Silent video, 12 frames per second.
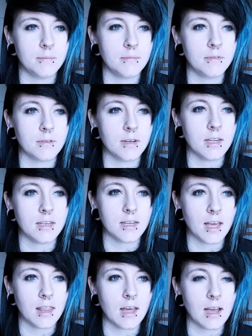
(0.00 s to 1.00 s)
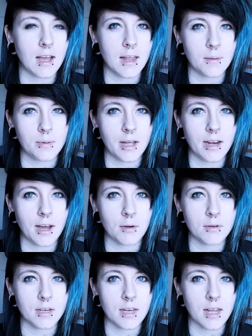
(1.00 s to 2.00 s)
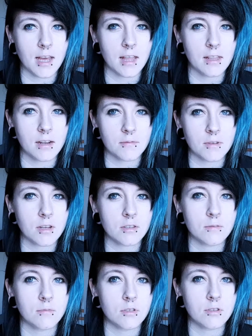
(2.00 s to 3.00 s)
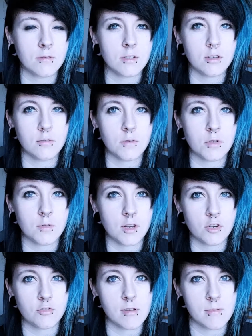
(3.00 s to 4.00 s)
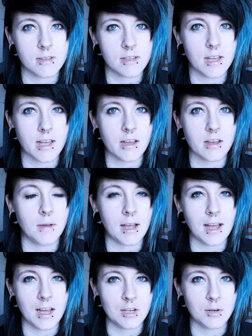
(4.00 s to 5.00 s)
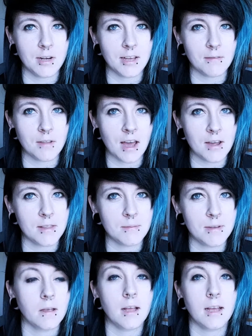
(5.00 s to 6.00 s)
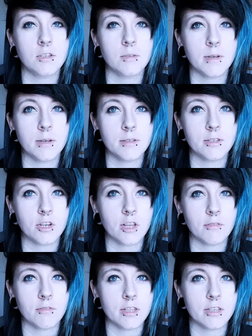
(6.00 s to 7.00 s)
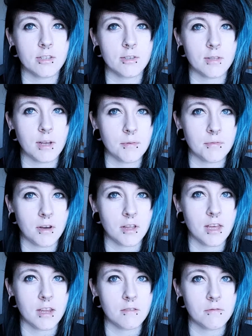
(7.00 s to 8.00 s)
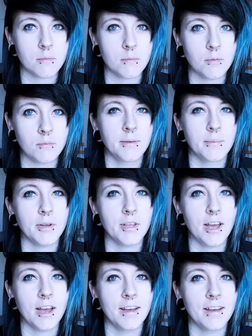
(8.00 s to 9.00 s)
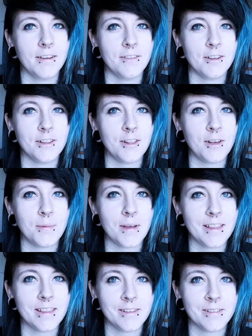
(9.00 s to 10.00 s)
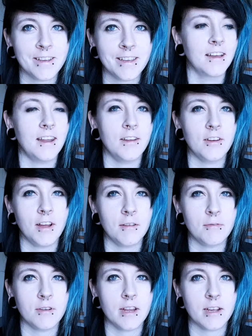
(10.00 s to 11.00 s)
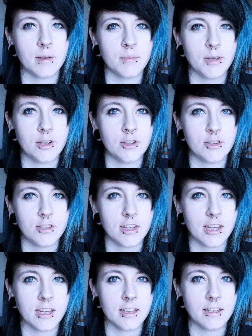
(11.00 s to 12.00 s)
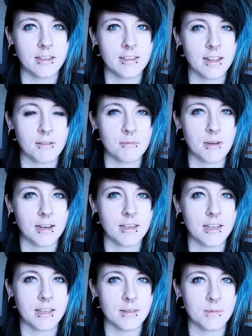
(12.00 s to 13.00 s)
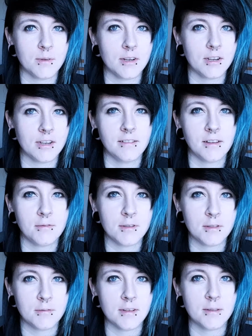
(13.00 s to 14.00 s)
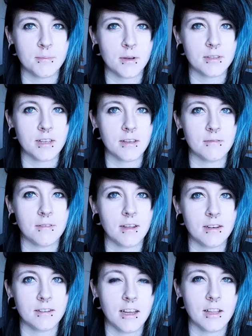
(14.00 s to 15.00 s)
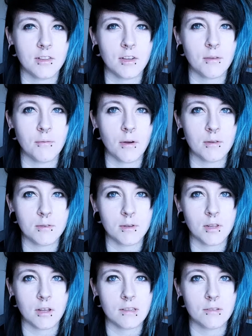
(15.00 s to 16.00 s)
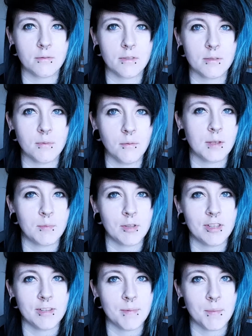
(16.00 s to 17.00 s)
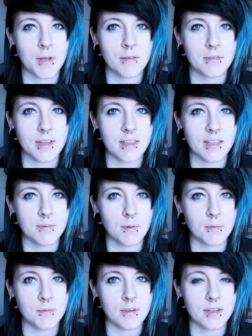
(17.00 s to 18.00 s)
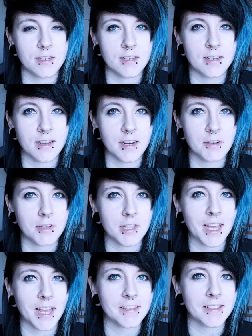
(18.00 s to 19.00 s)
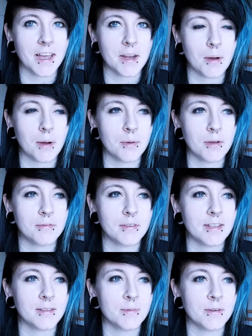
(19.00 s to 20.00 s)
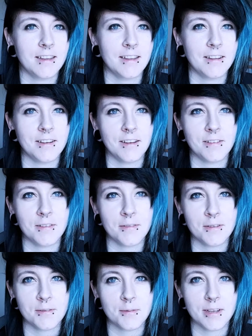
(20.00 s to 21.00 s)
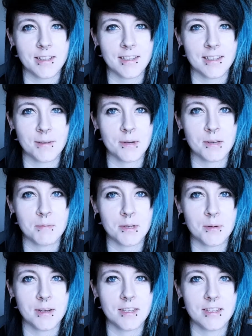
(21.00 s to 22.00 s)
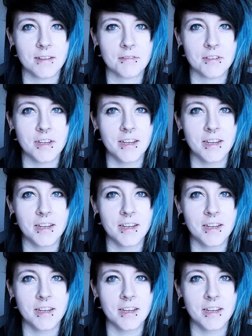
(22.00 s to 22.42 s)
So I need to get that kind of planned out today, and then I've got some stuff to do for Twitch streamers later. I can't show any of that at the minute, but I should be able to show that really soon, like before the end of the month. But yeah, I feel a lot better this week. I know that every day can be a good day, and you still have bad days, but definitely feeling positive, and I'm looking forward to a lot of stuff this month. Plus it's my birthday this month, which I don't really get excited about birthdays, but I don't know, it feels weird to say I'm going to be 27.